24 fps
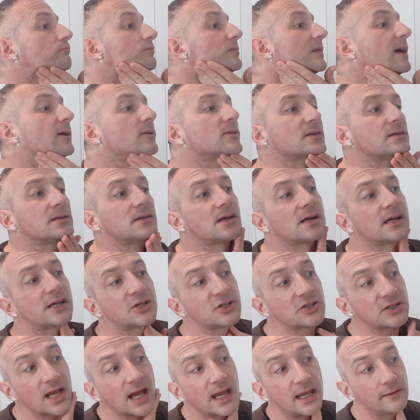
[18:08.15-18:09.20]
That was a nice
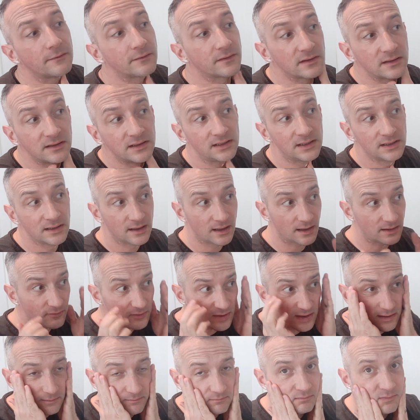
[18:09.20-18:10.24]
shave. I
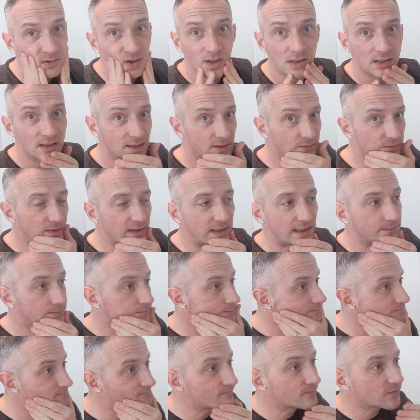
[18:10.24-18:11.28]
didn't
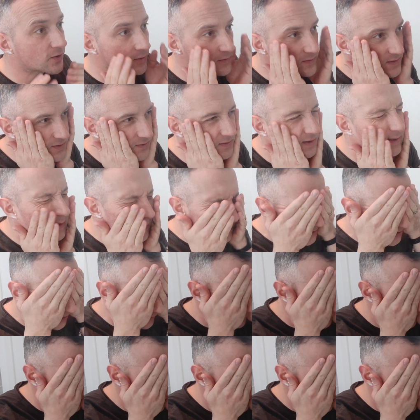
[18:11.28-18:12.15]
really concentrate on that shave